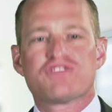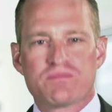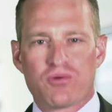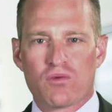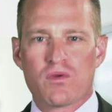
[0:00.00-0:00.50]

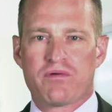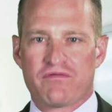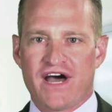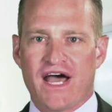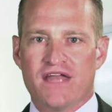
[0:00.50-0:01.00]
support we
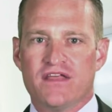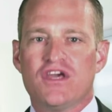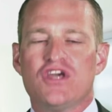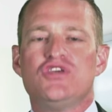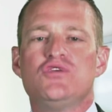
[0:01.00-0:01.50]
provide,
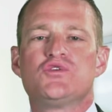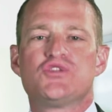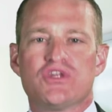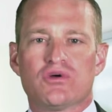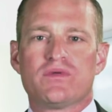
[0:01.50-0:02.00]
you
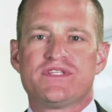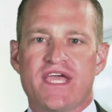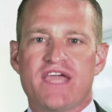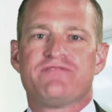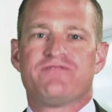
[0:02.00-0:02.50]
still
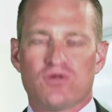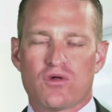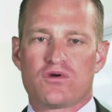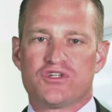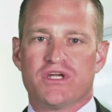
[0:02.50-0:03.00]
retain full
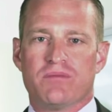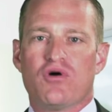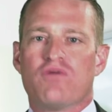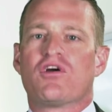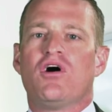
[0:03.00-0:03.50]
ownership
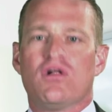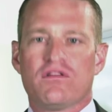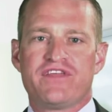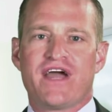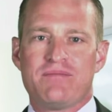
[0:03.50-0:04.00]
over all
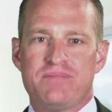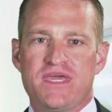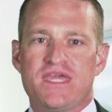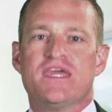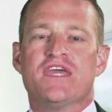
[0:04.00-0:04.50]
of the
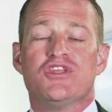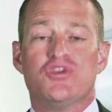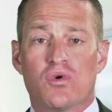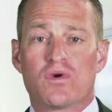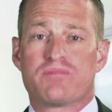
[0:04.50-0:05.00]
IP in
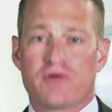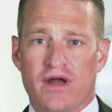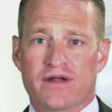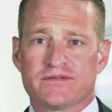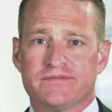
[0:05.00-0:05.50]
your
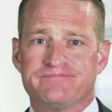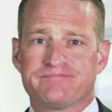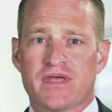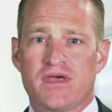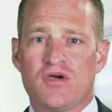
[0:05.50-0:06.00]
product.
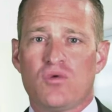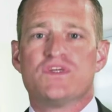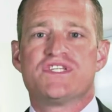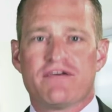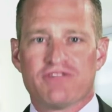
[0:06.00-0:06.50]

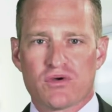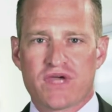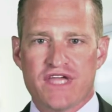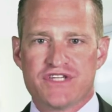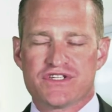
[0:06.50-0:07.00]
With 7
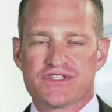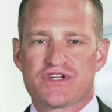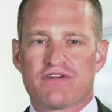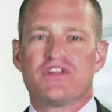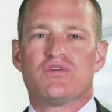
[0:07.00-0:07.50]
locations
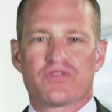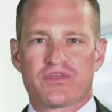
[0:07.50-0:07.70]
serving North